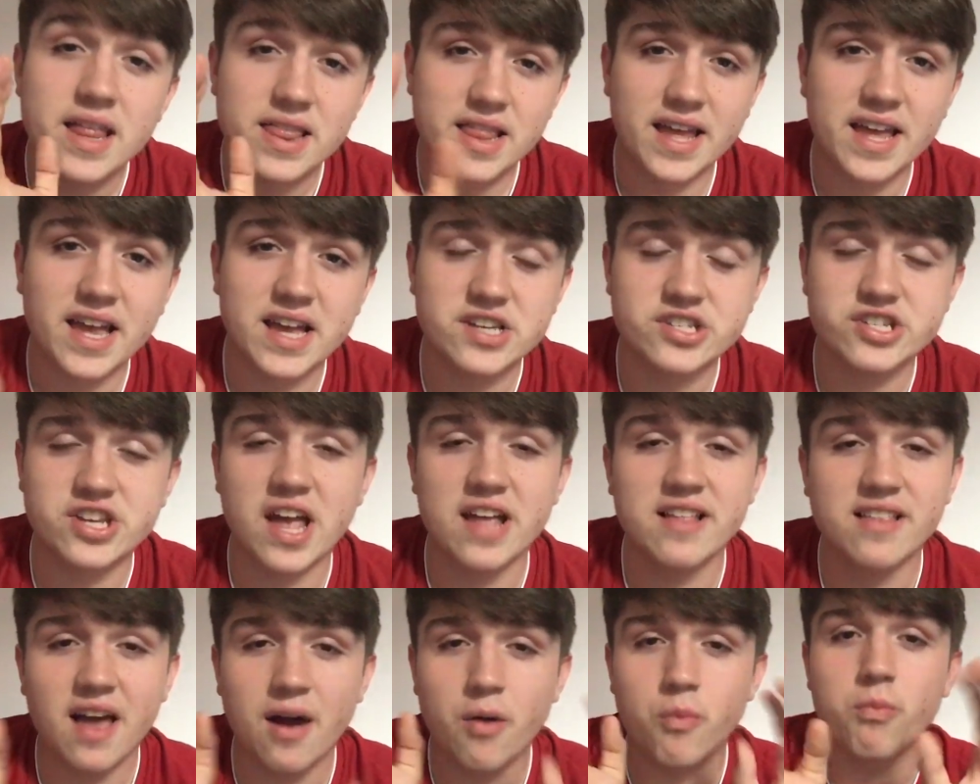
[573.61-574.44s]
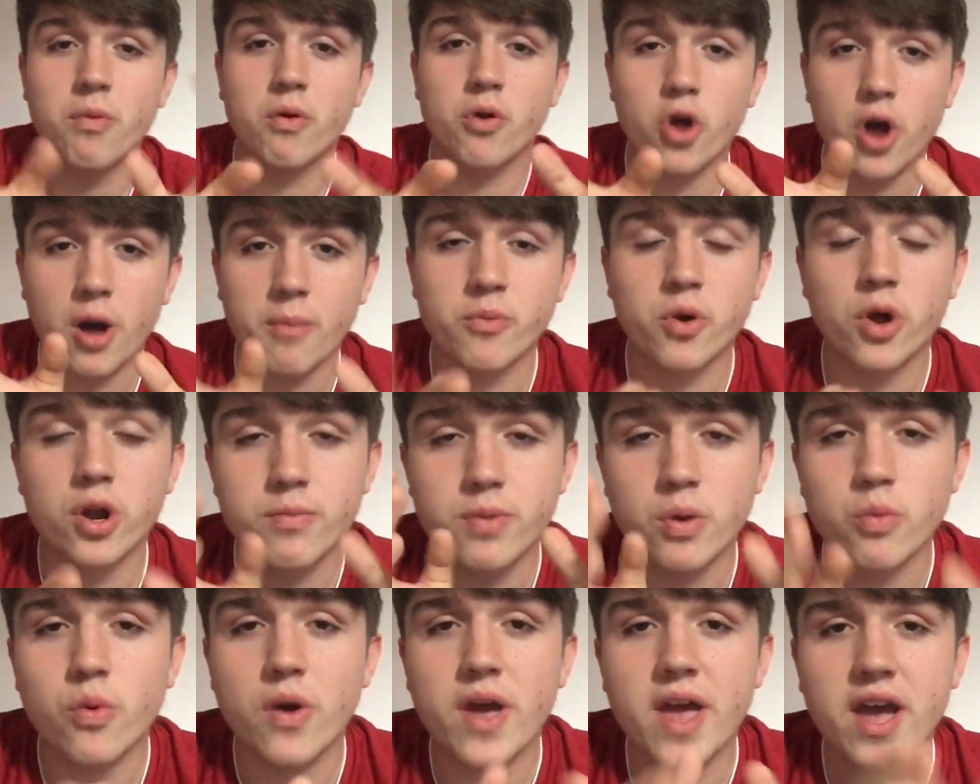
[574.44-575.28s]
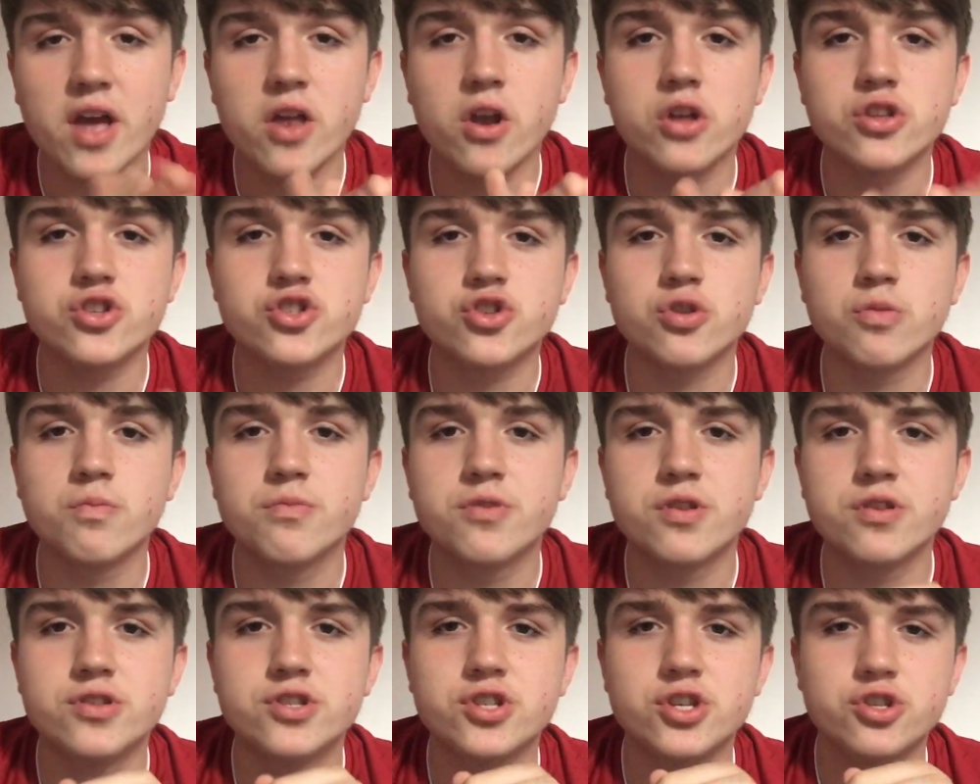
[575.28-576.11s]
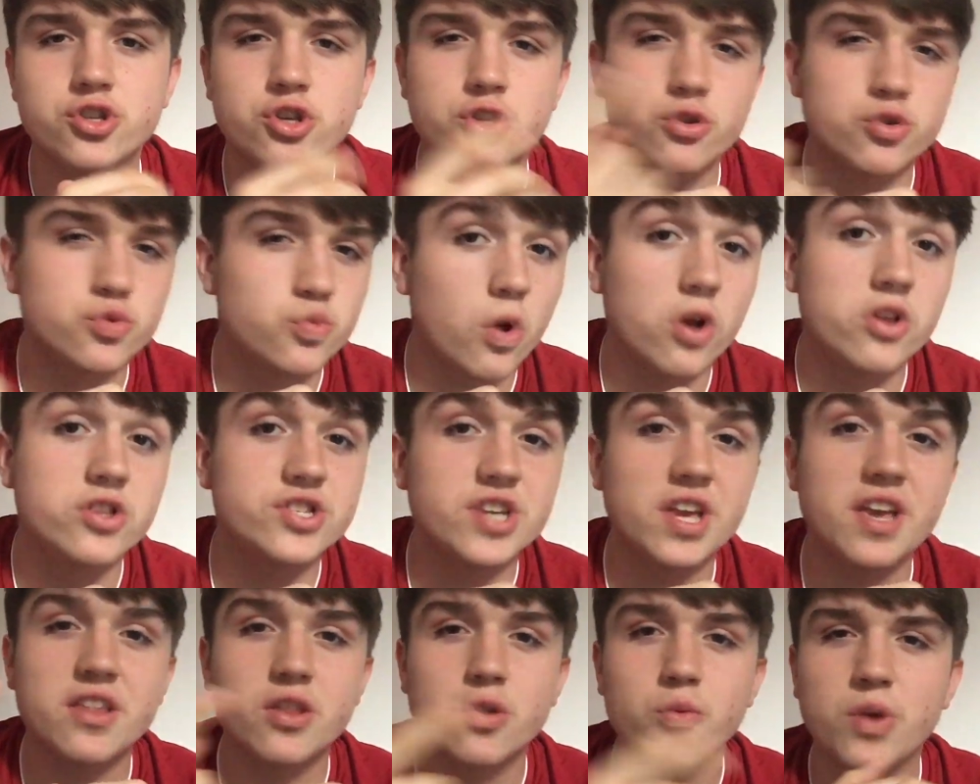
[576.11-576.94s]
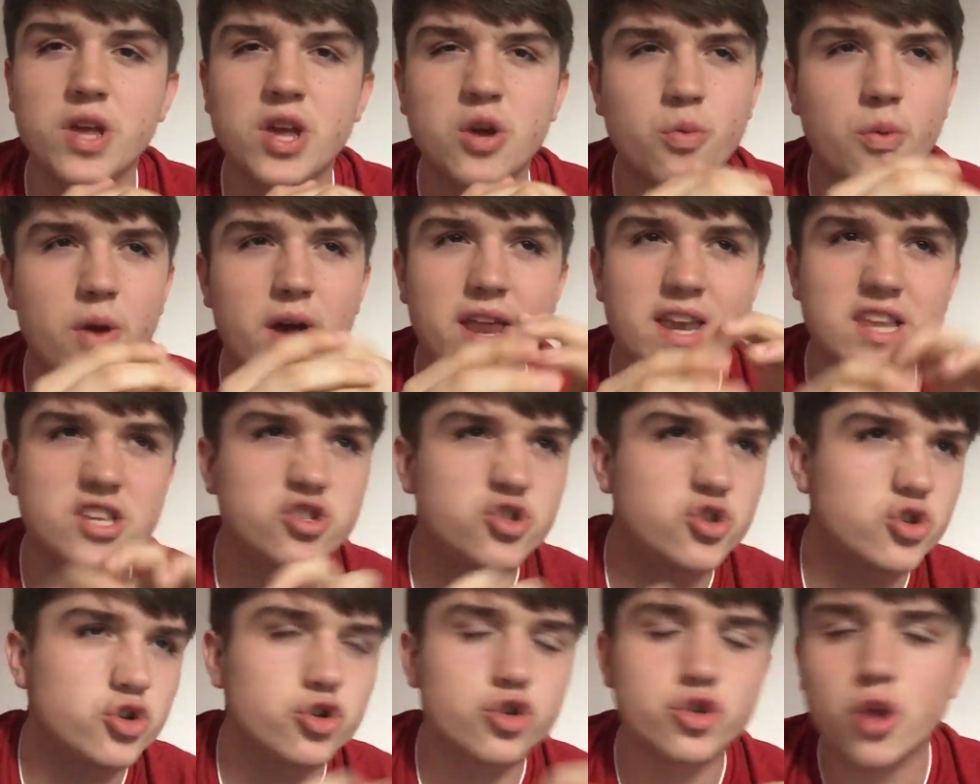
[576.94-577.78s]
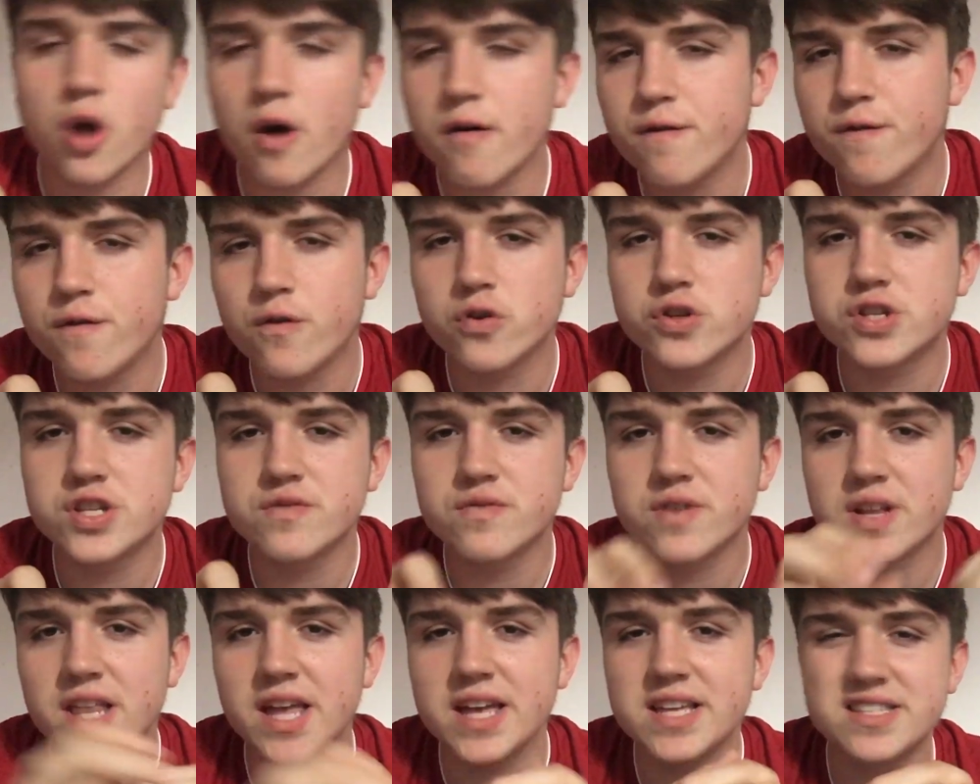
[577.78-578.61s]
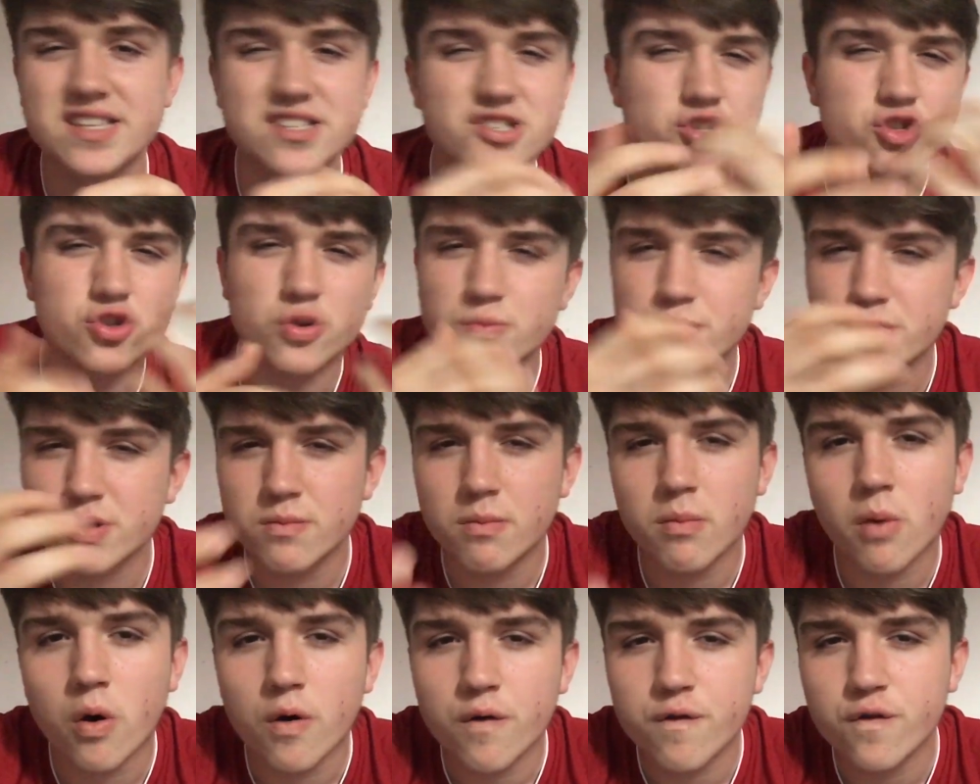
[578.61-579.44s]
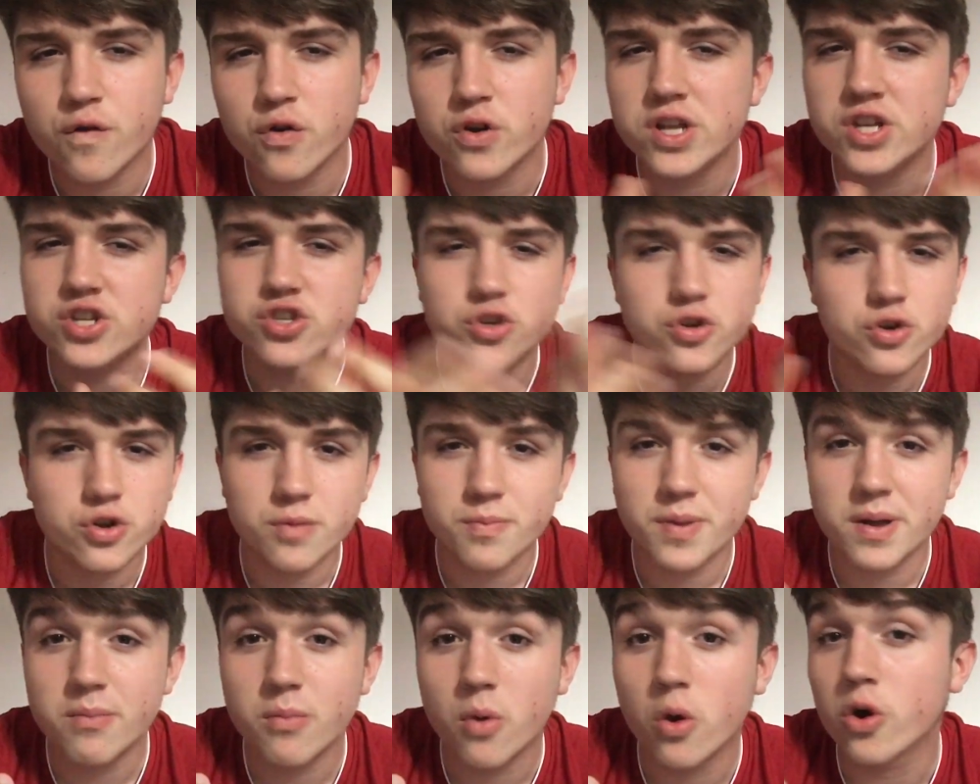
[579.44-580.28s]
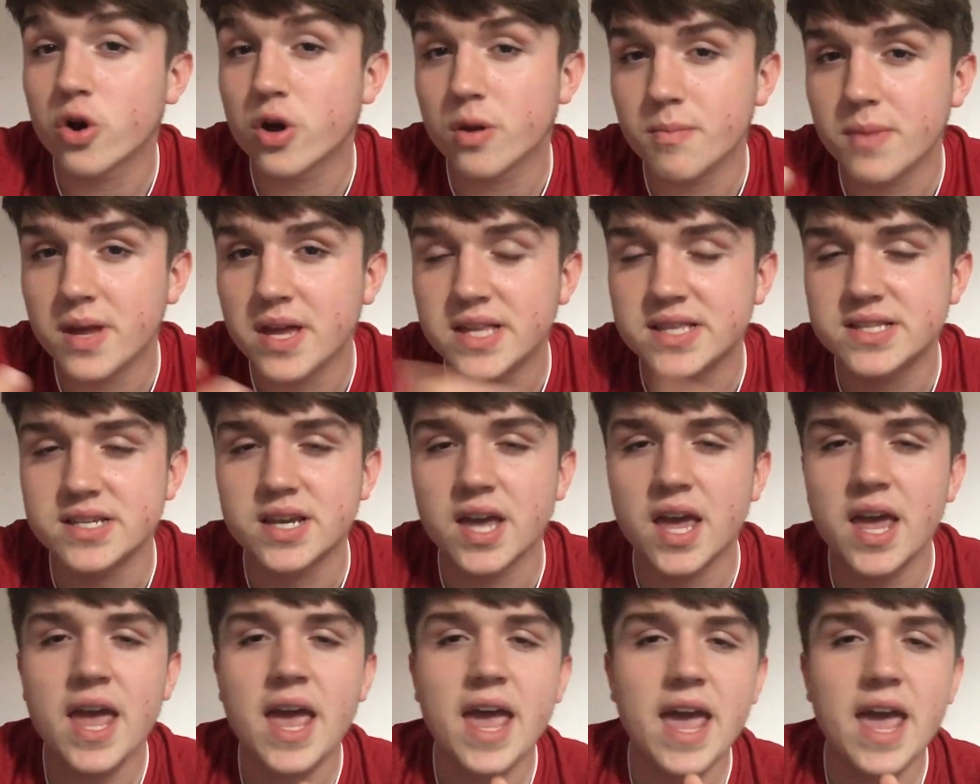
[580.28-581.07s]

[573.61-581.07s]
Like I said, I'm, I'm going to be working on something to choose one day of the week where it's just not footy related, something more funny, something a bit more comedic.